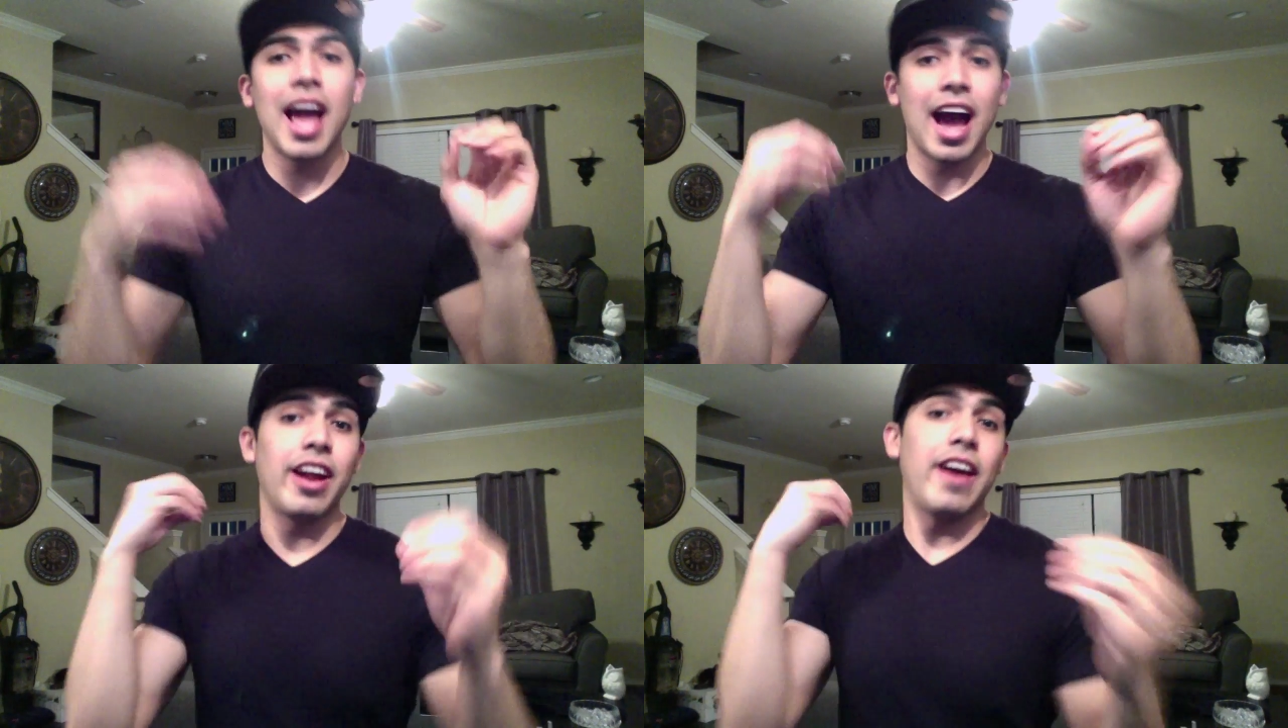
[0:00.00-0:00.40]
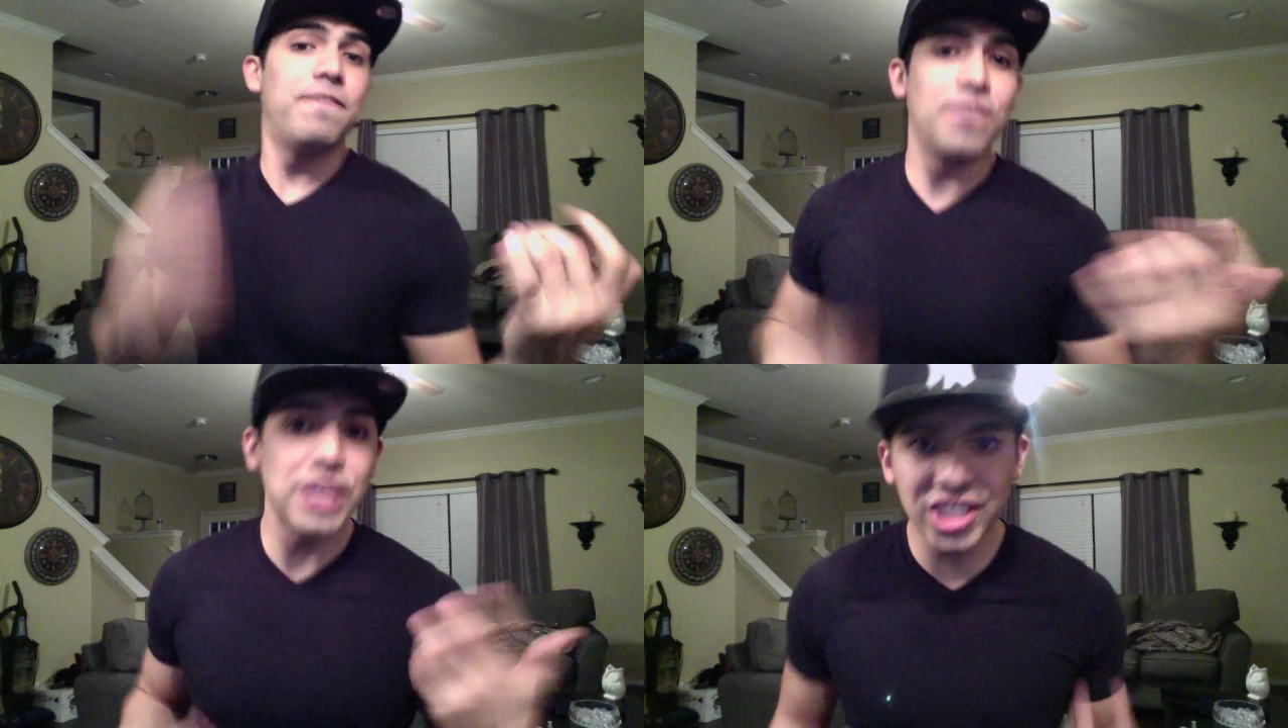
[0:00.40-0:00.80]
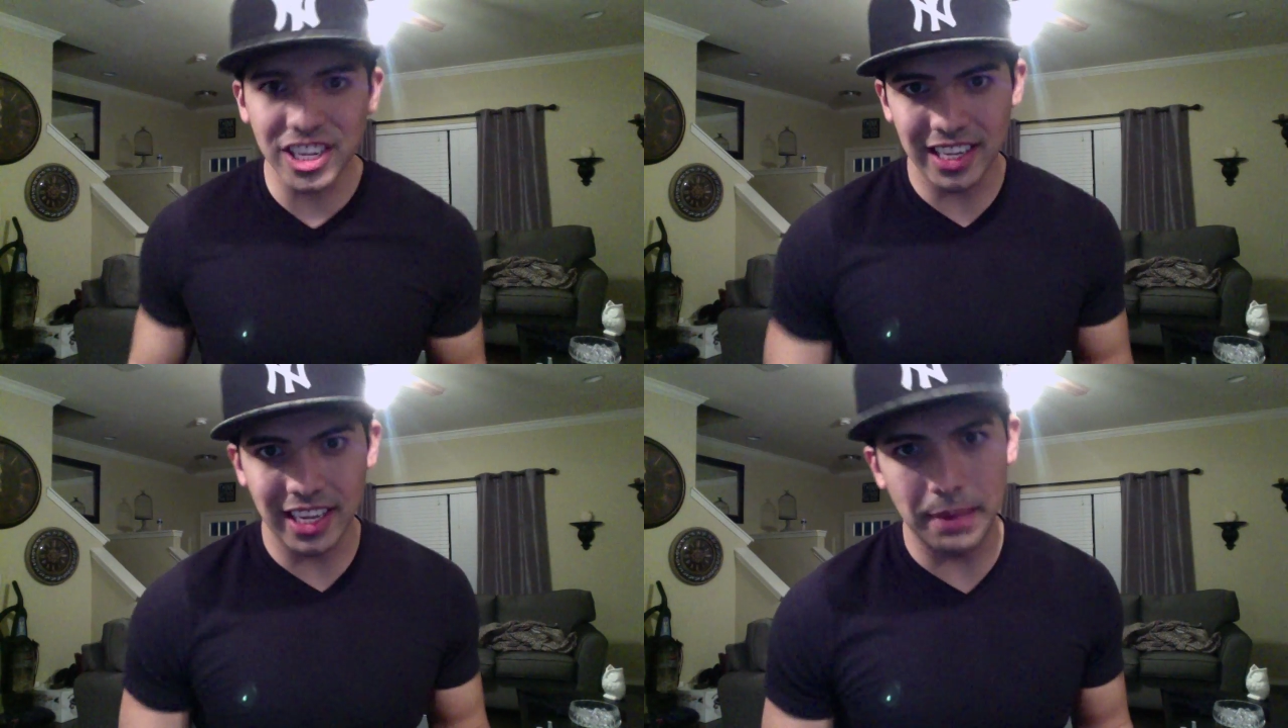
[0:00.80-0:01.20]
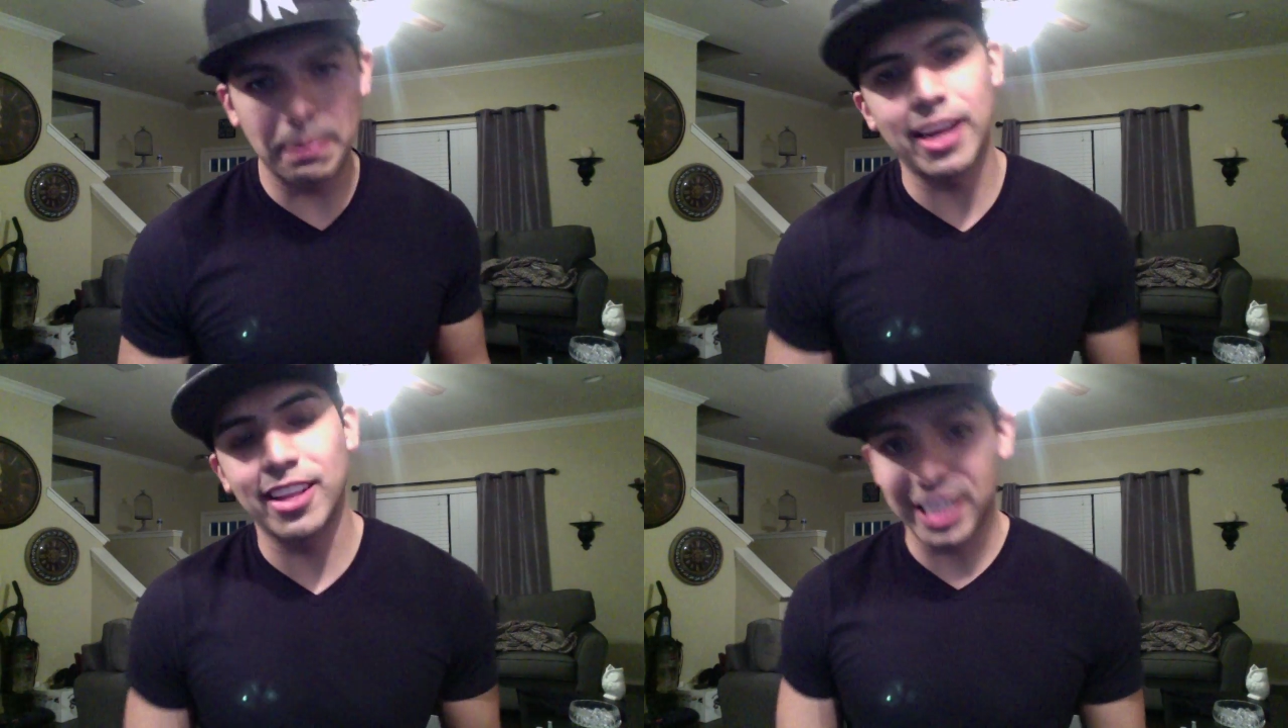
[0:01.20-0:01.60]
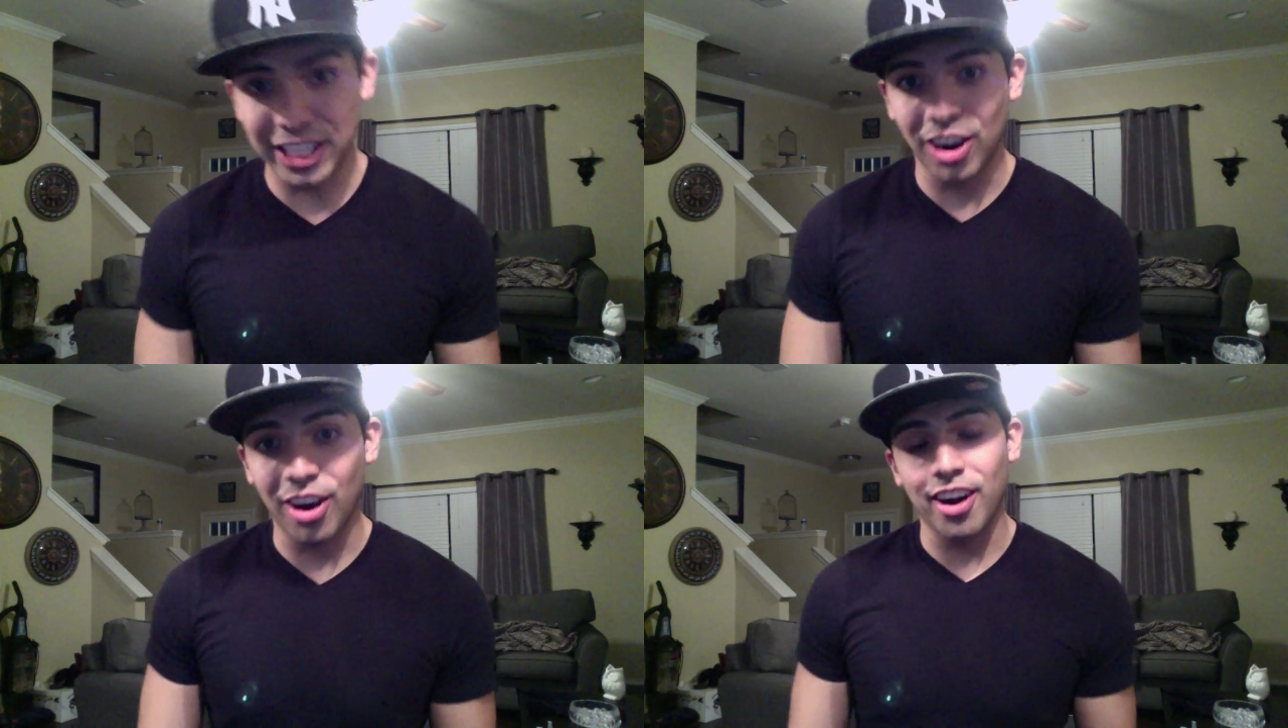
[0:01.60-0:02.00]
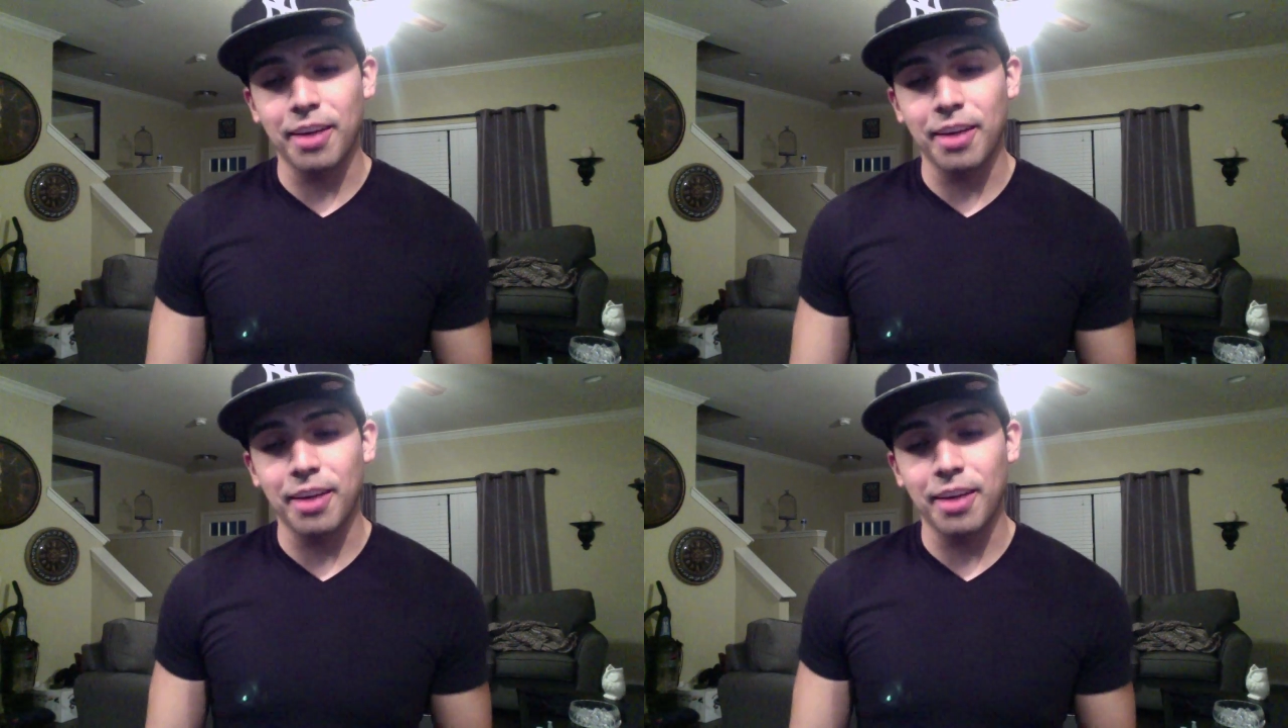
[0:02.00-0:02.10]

how to efficiently play the guitar,